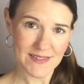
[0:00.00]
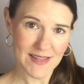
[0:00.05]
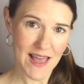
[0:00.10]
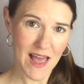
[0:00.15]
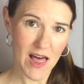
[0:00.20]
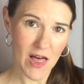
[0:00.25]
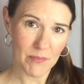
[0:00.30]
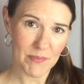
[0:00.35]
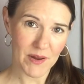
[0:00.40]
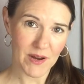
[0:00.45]
to
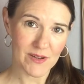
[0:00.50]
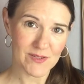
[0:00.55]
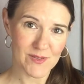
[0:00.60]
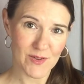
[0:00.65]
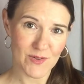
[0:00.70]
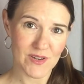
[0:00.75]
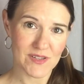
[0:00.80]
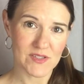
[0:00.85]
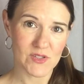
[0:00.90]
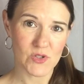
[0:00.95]
help
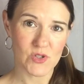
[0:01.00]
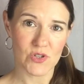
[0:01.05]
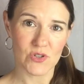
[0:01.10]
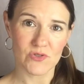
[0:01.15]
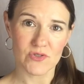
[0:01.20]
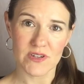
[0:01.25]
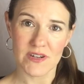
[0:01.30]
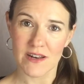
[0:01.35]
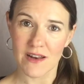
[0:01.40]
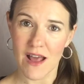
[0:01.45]
Arizona's
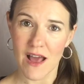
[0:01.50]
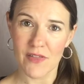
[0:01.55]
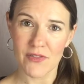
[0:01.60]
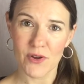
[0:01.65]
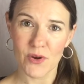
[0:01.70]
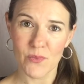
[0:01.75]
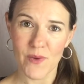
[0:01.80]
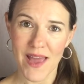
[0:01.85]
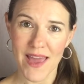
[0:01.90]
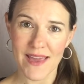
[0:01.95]
children in
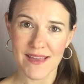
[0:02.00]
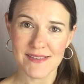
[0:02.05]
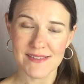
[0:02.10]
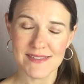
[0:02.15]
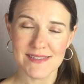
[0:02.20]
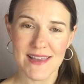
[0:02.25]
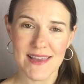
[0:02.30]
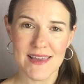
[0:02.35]
other ways,